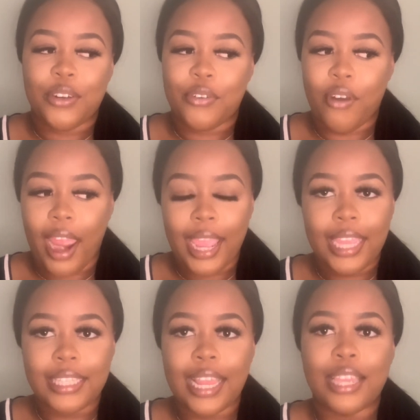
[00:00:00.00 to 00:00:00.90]

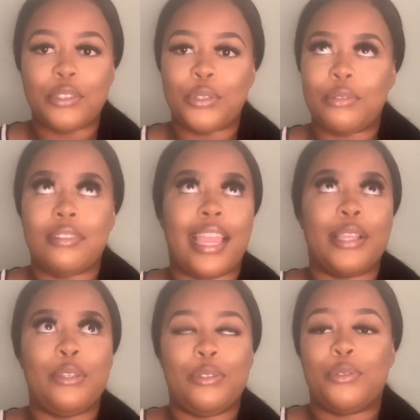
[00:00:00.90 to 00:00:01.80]
Like, as
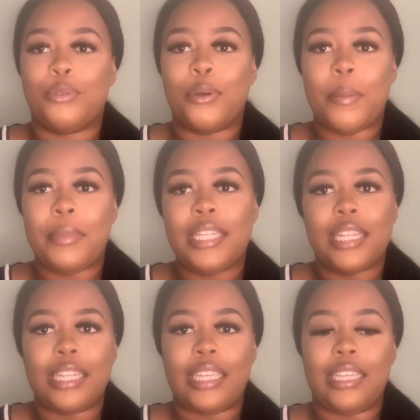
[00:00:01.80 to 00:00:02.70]
you saw
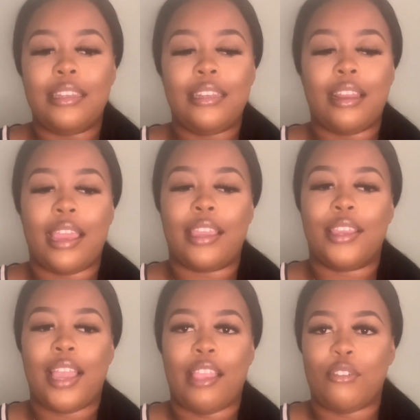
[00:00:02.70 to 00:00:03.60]
immediately,
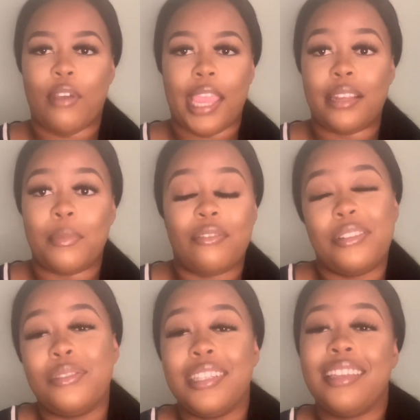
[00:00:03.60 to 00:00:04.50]
like, I cried, and my
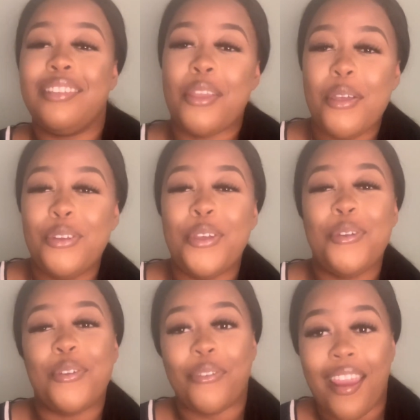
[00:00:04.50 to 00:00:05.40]
friend was like, no,
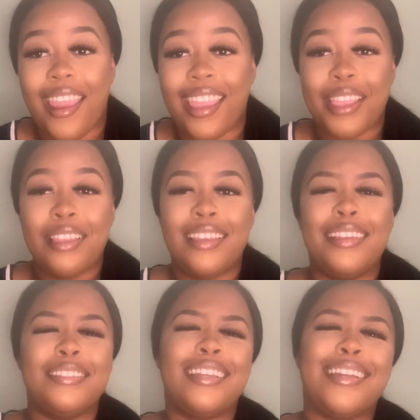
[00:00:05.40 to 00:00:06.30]
don't cry.
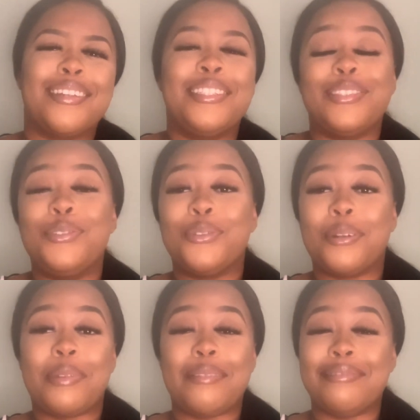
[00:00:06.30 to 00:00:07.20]
Like, that's not
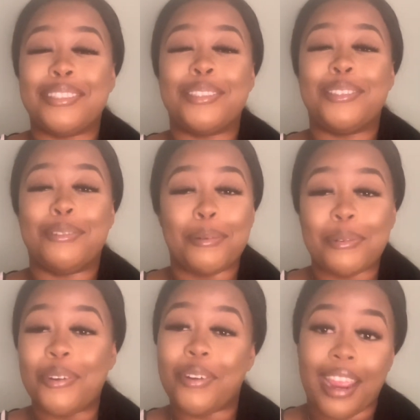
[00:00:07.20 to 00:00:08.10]
gonna make me stop
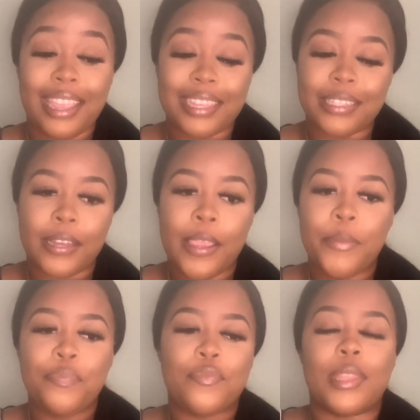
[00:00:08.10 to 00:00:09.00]
crying.
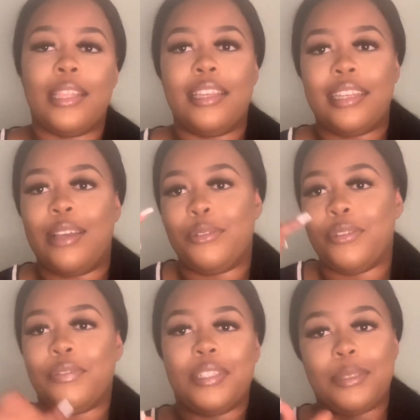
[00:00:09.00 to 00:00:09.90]
And then I was on
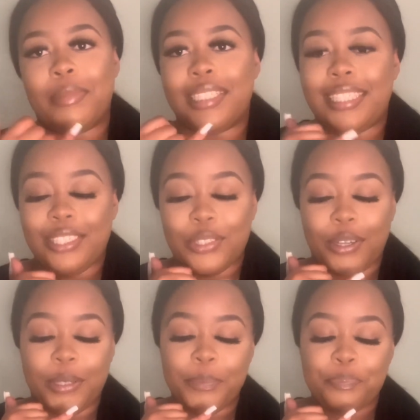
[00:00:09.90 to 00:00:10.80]
the phone to my teacher,